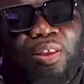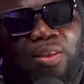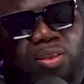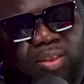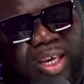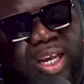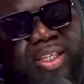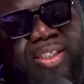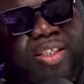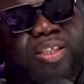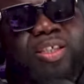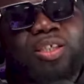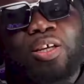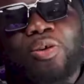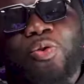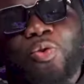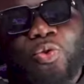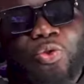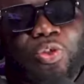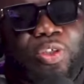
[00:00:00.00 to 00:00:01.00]
That is a
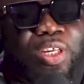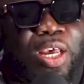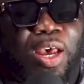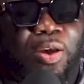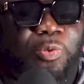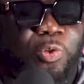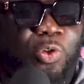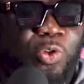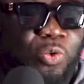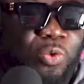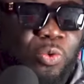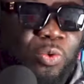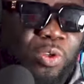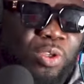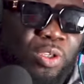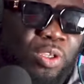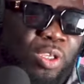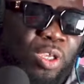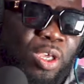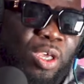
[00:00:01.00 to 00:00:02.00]
good sound too.
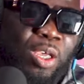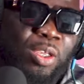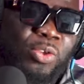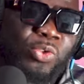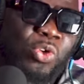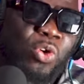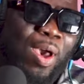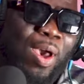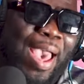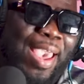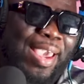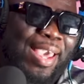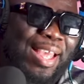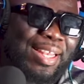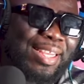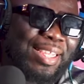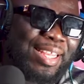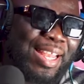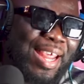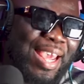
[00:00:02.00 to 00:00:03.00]
So I
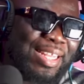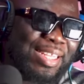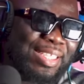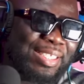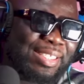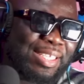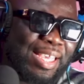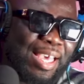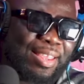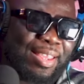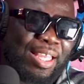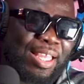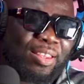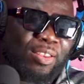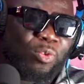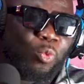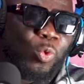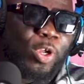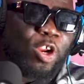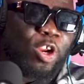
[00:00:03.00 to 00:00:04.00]
can clearly say
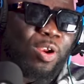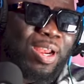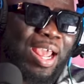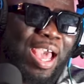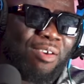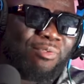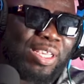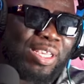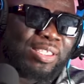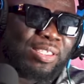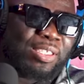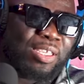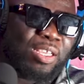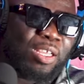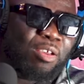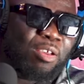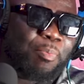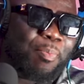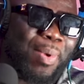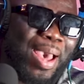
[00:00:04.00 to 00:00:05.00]
that we don't have a
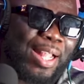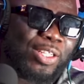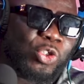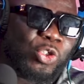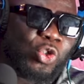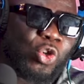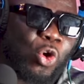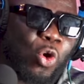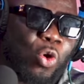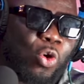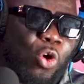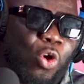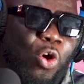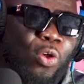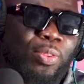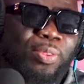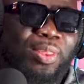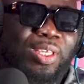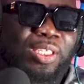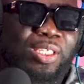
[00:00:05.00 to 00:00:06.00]
single bad song
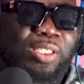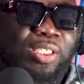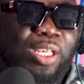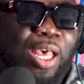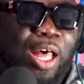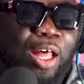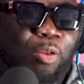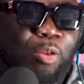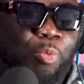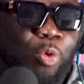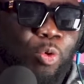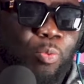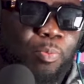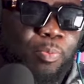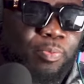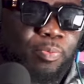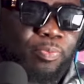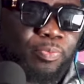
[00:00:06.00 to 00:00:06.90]
on this album.